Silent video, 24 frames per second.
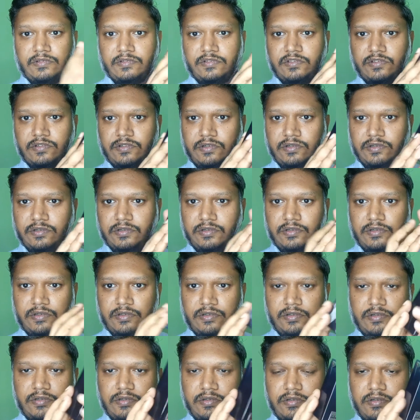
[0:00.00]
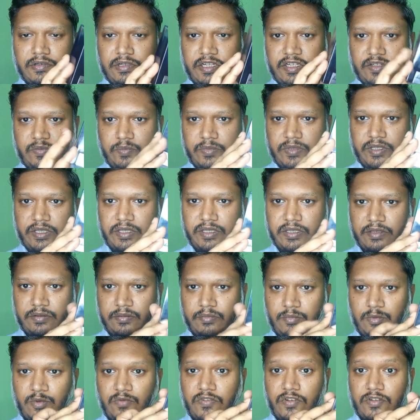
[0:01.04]
So let me
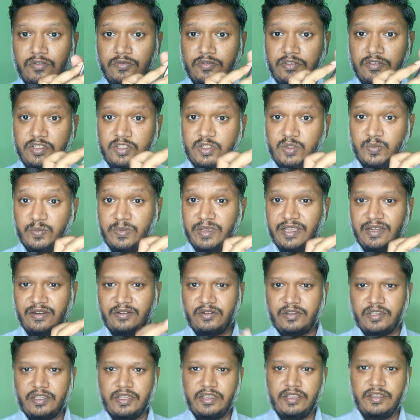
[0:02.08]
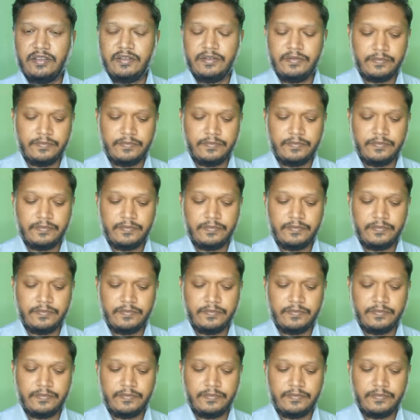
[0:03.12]
move on to the smell, okay?